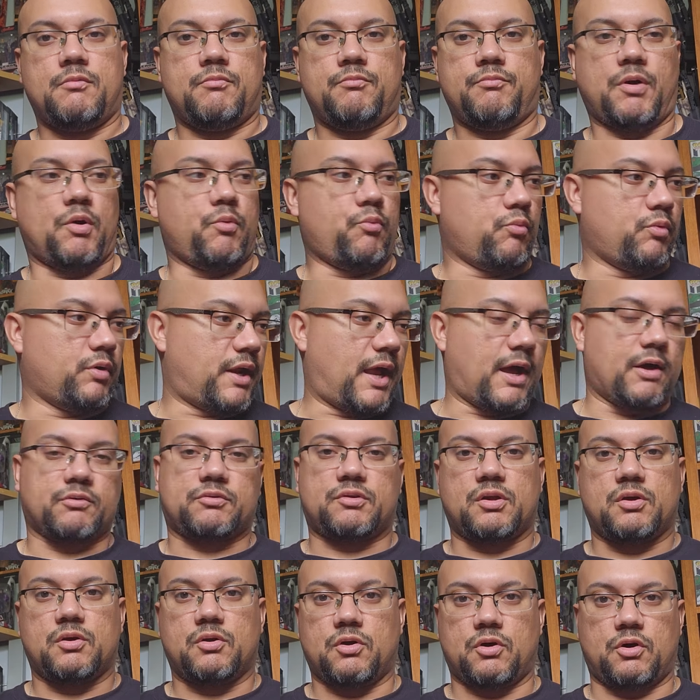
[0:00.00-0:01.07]
but without
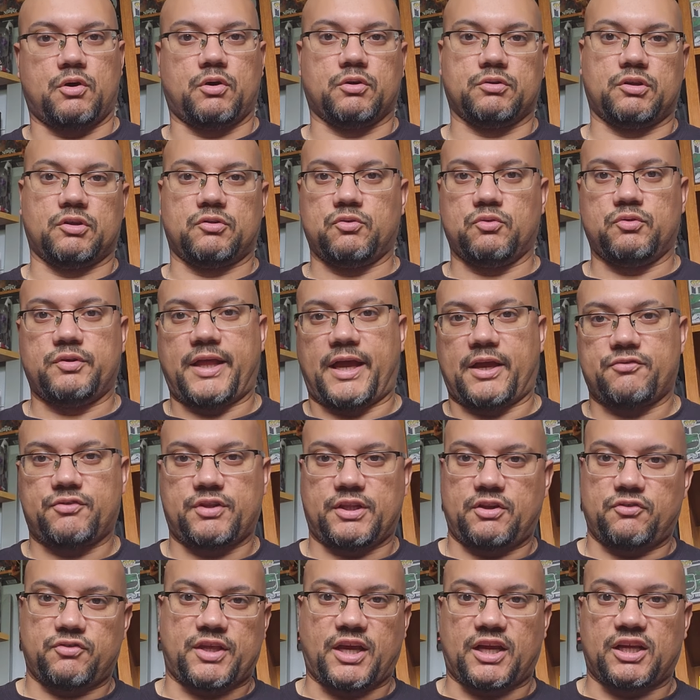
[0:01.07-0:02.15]
all the doodads that
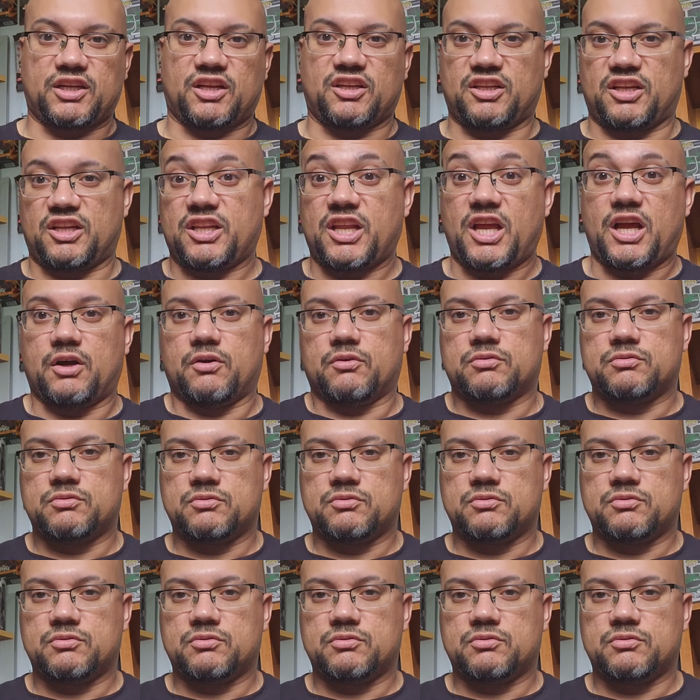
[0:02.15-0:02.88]
it's got on it now.